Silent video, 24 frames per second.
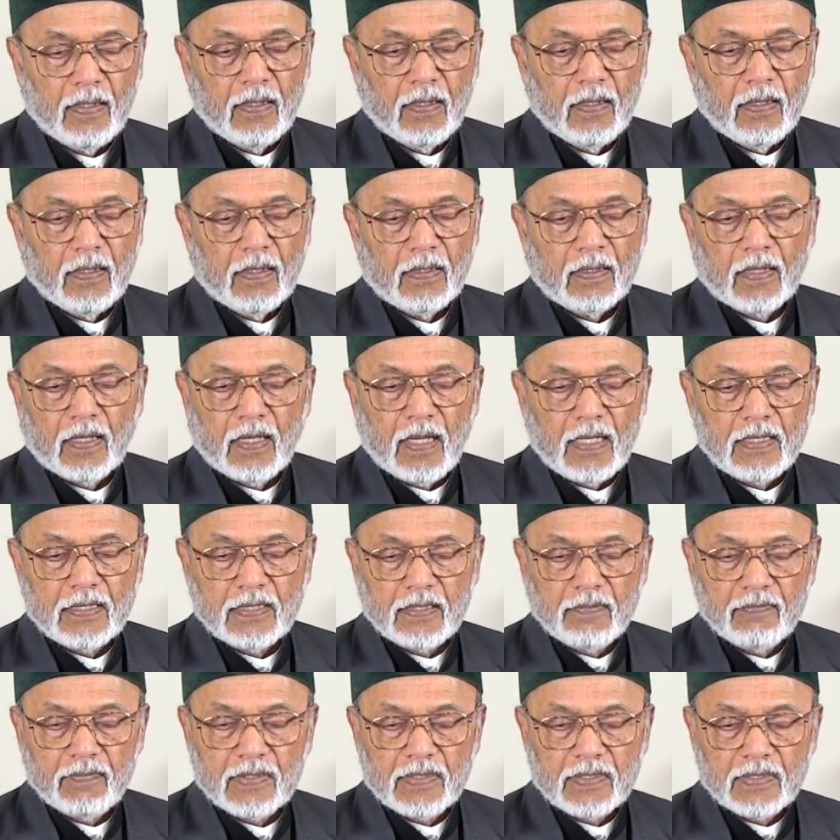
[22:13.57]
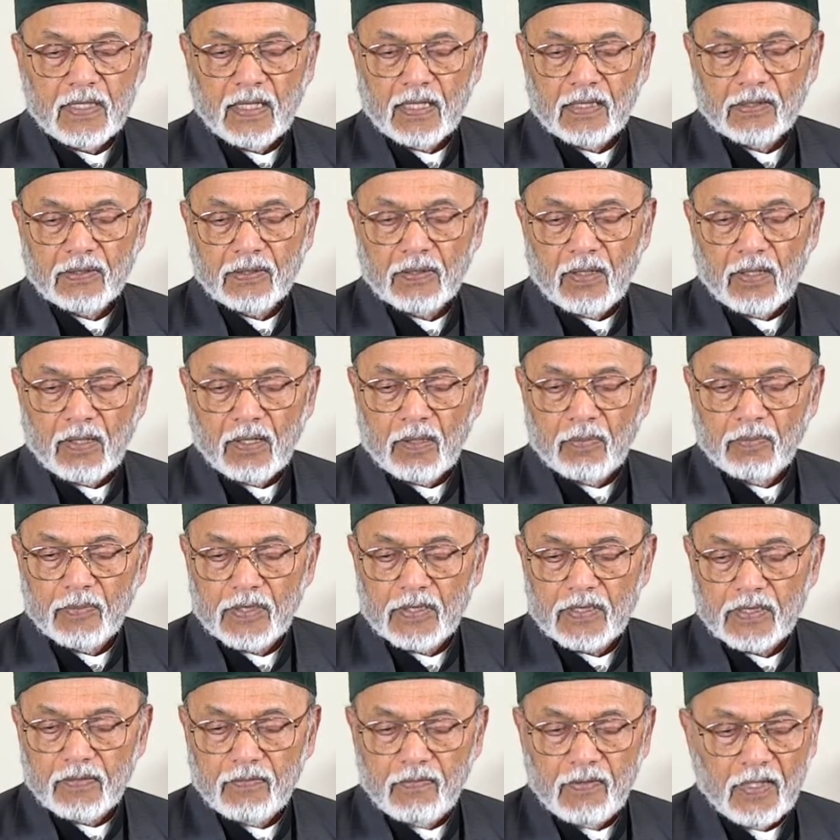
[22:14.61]
The Ghazi was not to harm the
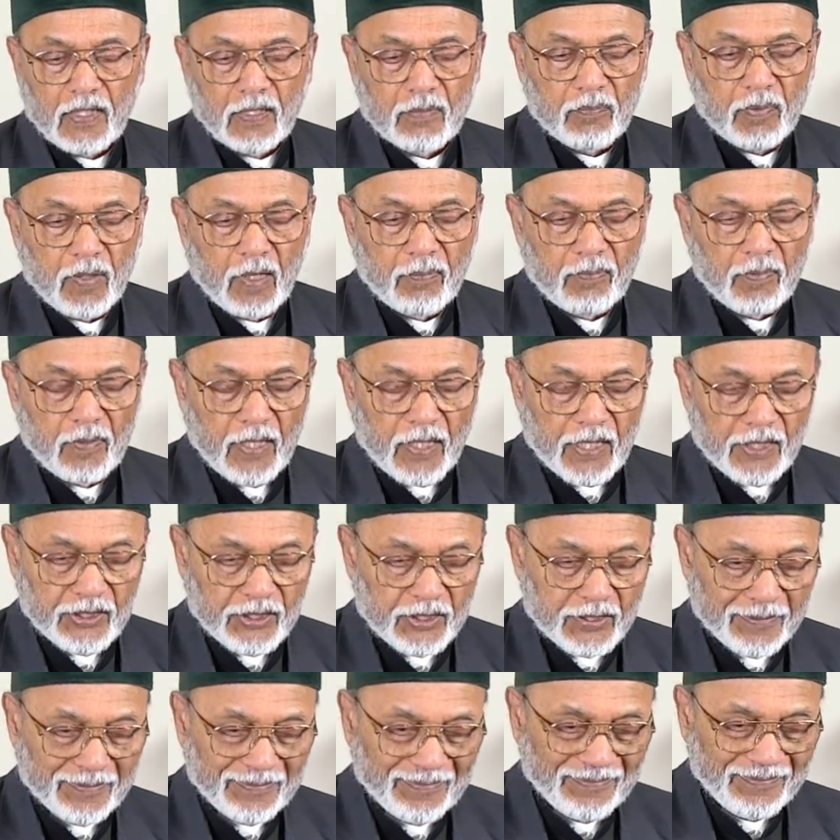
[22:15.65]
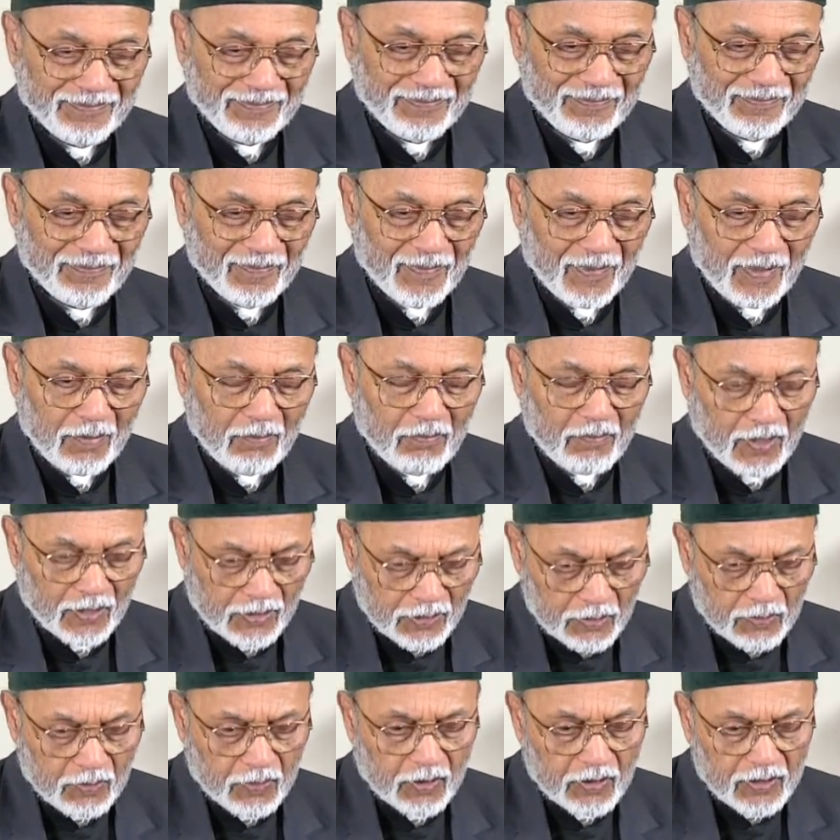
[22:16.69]
civilian population, but
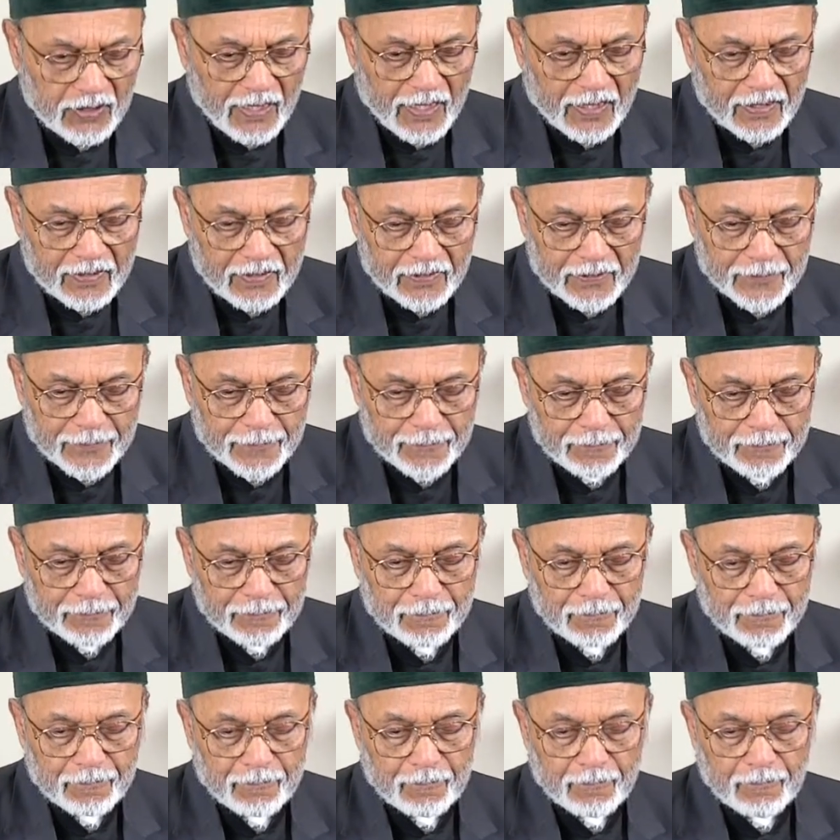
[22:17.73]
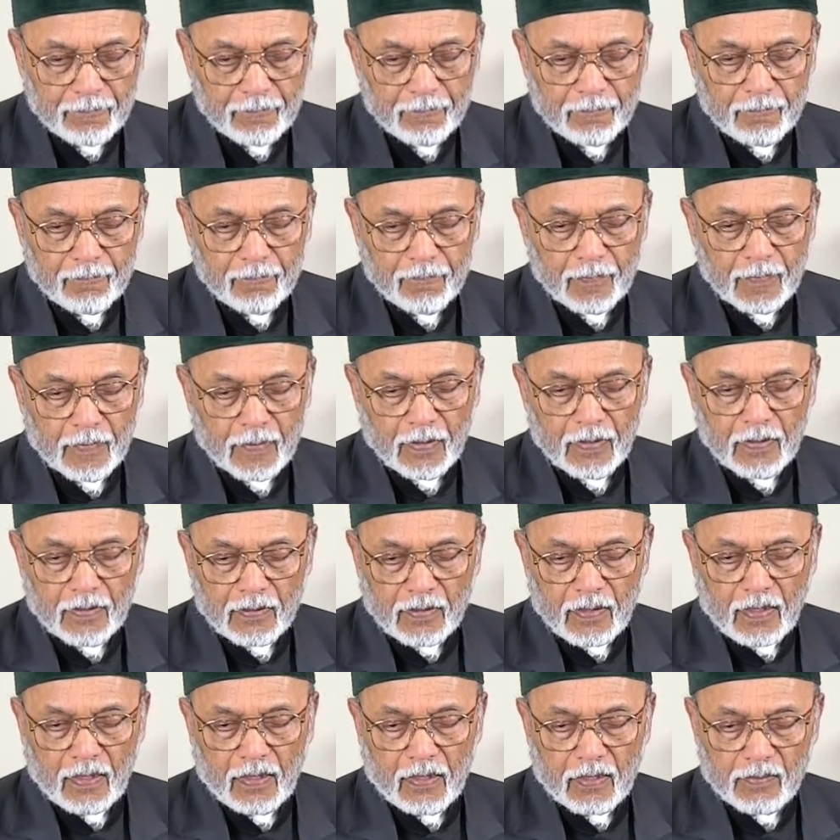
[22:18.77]
to protect it.
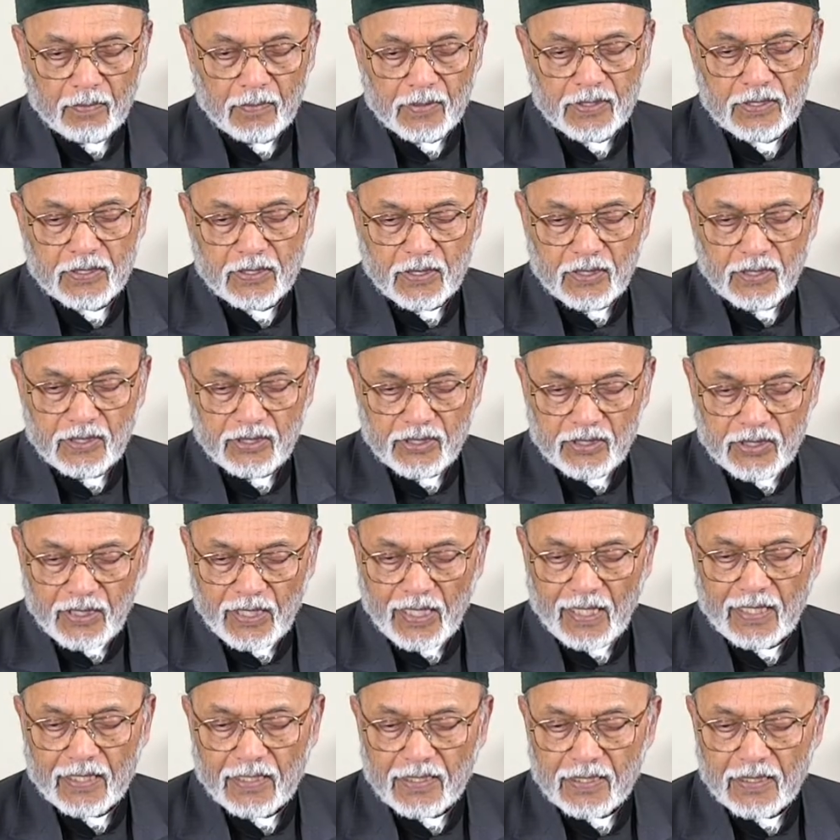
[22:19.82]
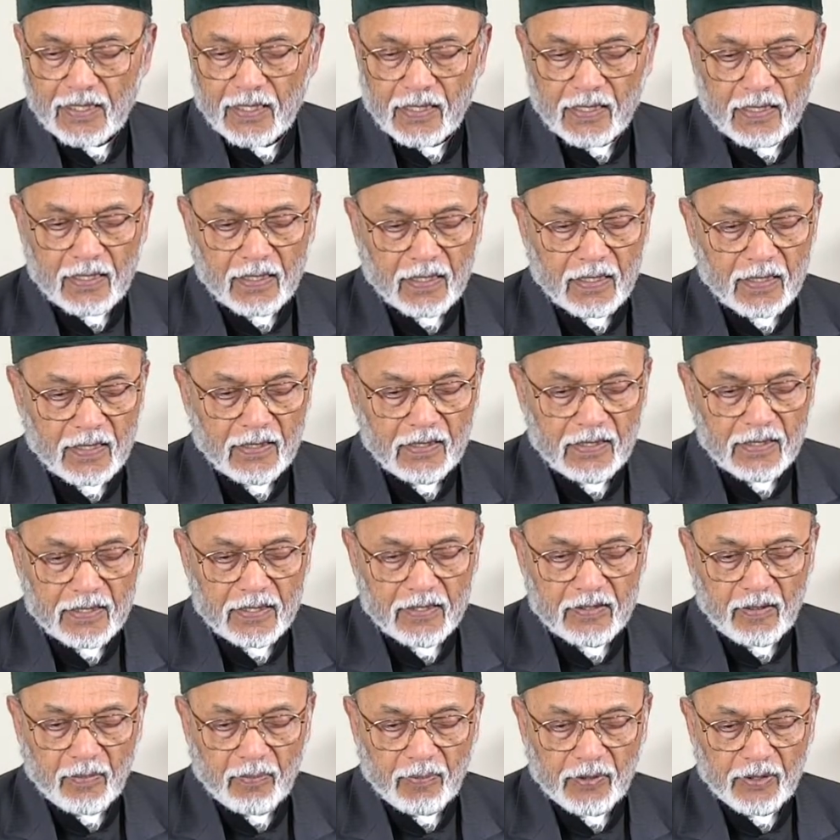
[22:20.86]
The Ottomans jealously guarded
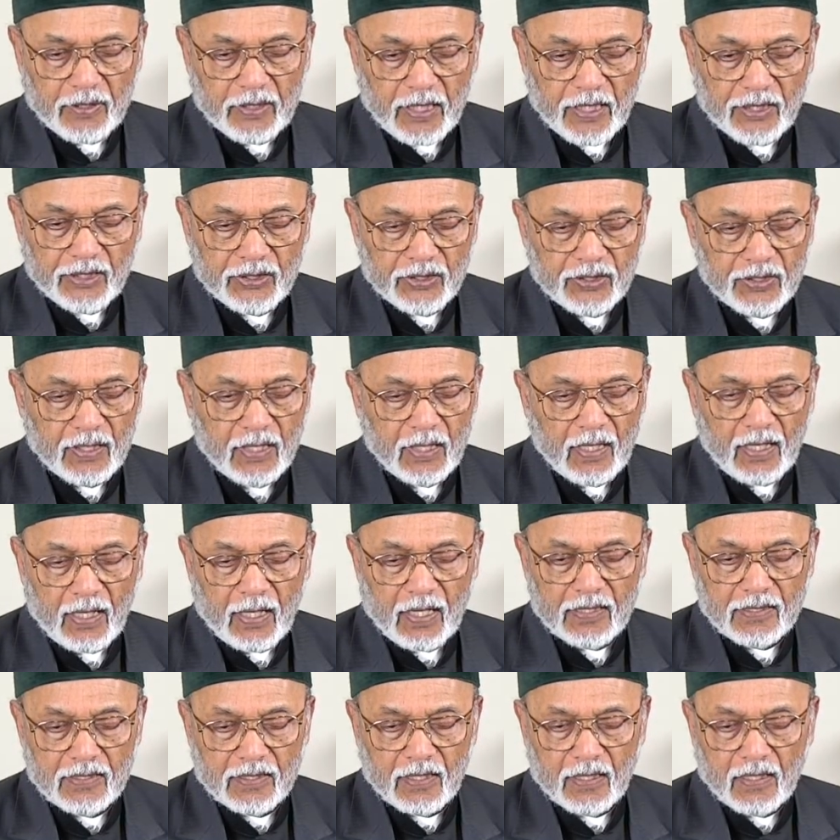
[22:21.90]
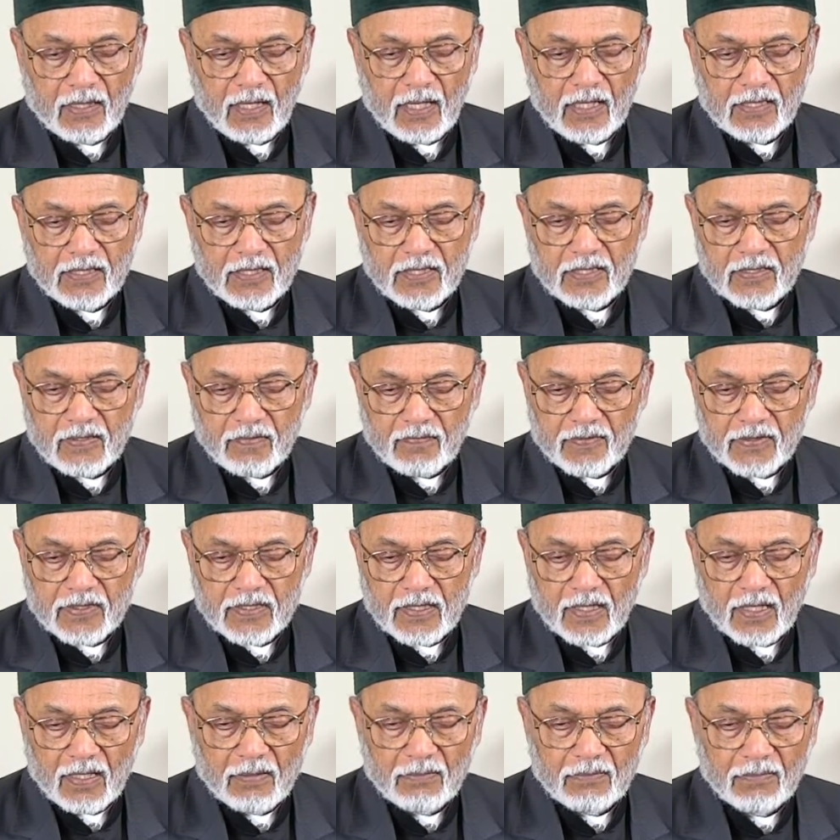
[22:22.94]
this reputation as the Ghazis of
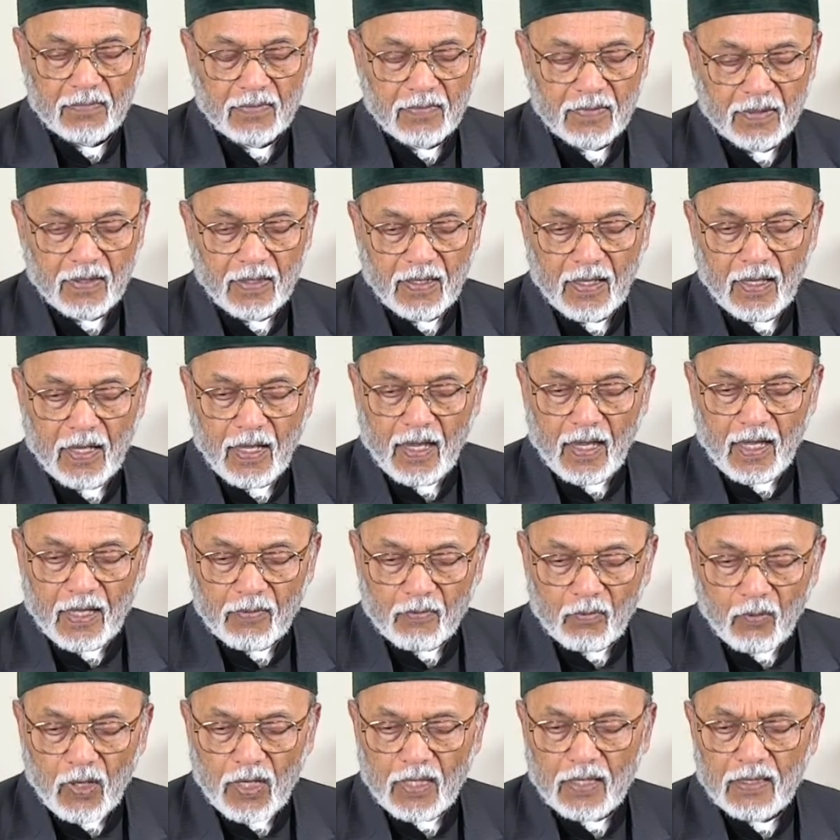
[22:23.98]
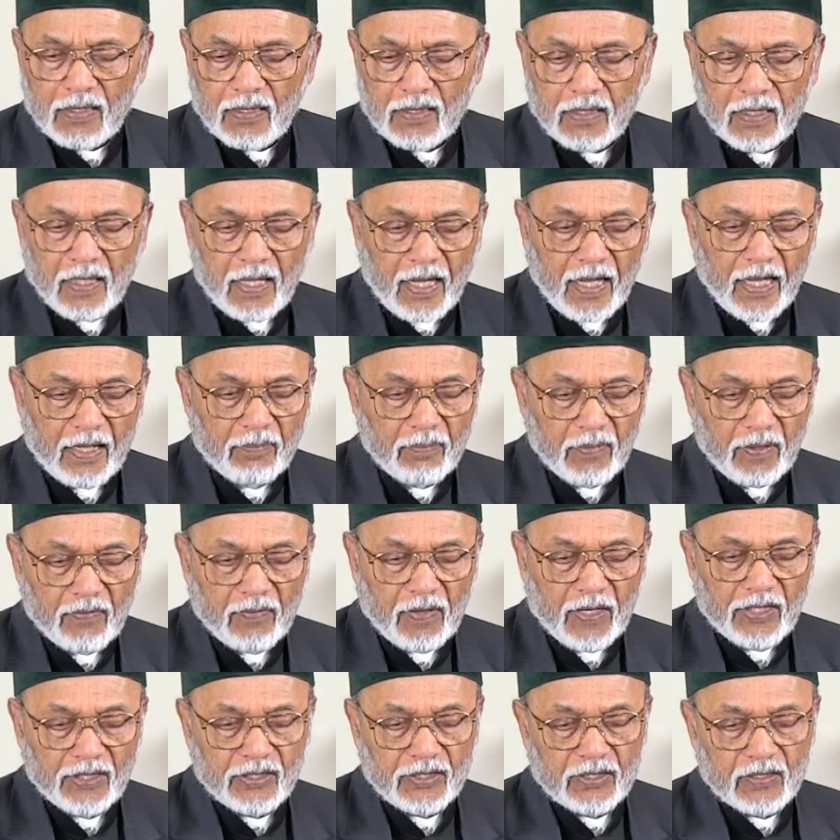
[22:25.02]
Islam and won the
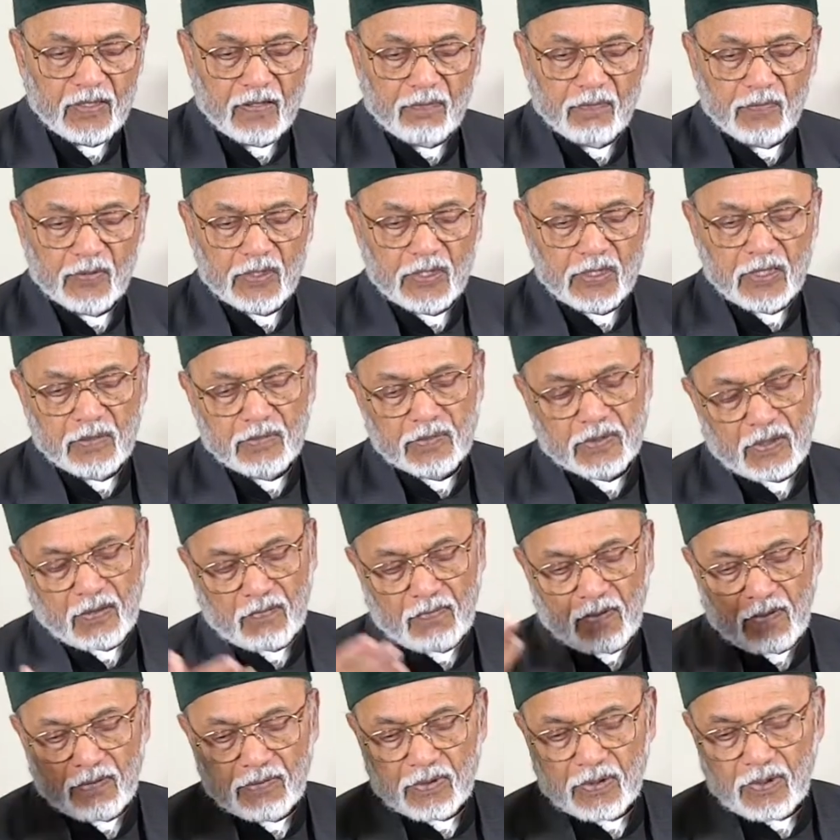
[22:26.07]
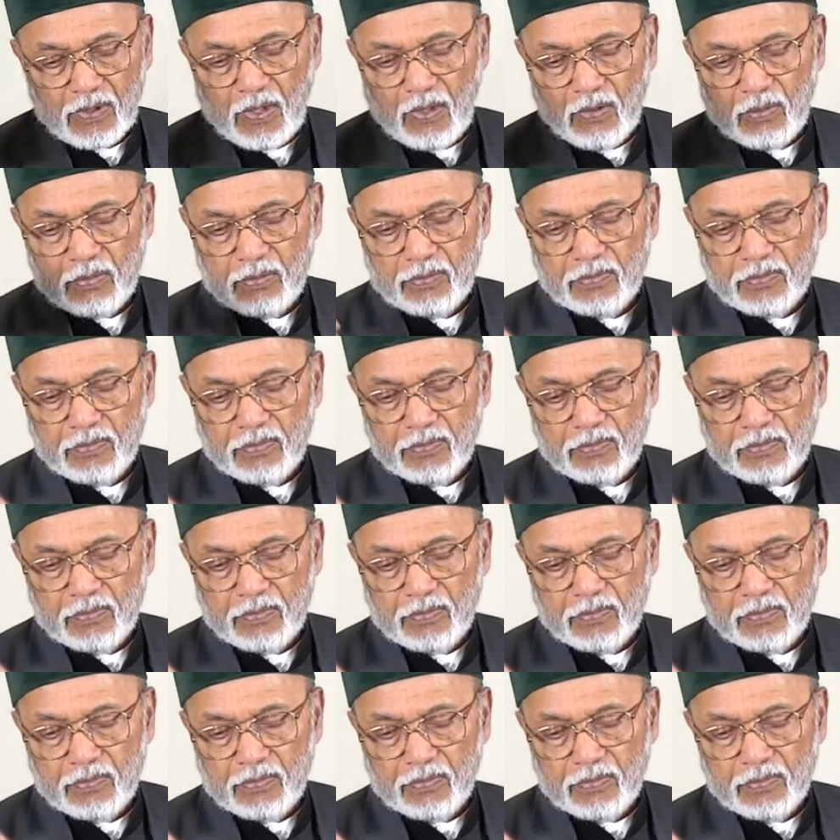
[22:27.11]
admiration of Muslims around the globe.